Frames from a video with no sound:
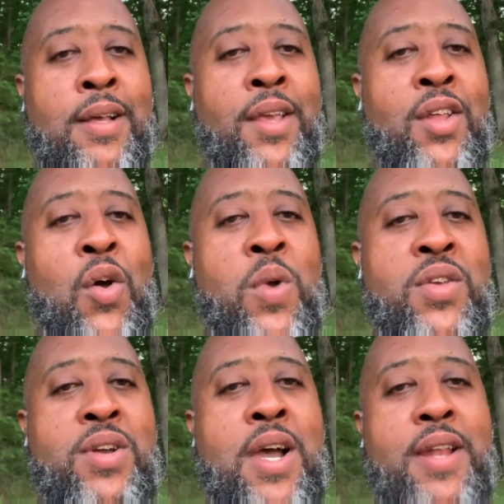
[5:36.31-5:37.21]
You know, when
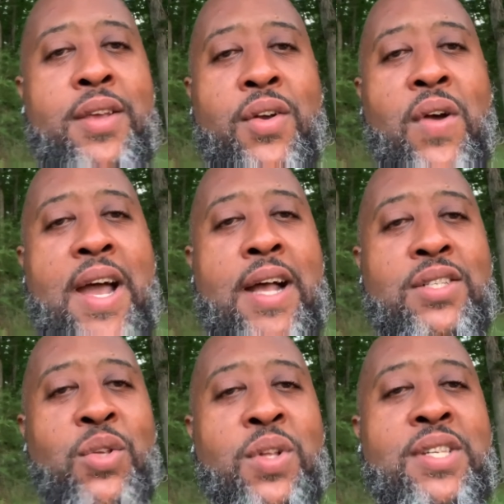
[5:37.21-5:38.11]
you cut your
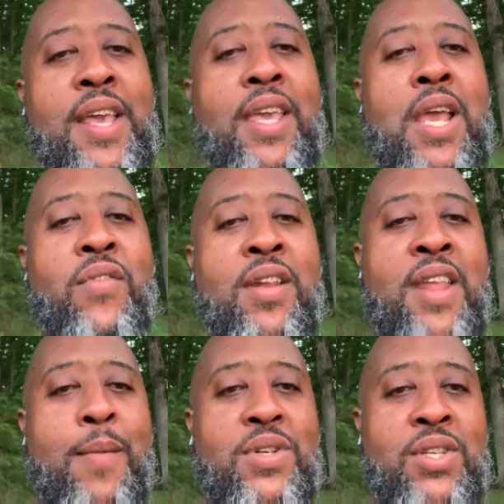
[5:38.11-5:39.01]
grass or you take care of your
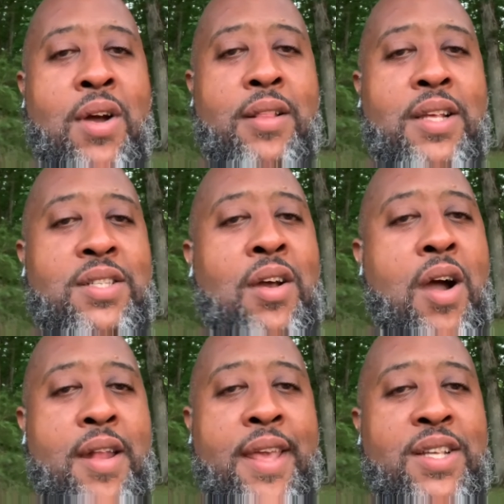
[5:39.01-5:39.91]
neighbor's yard, that's
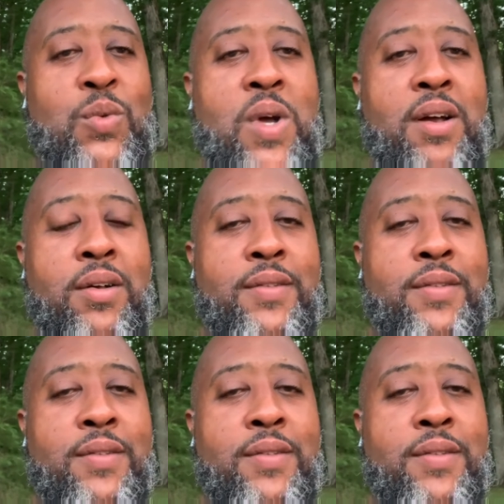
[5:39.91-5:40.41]
gardening as well.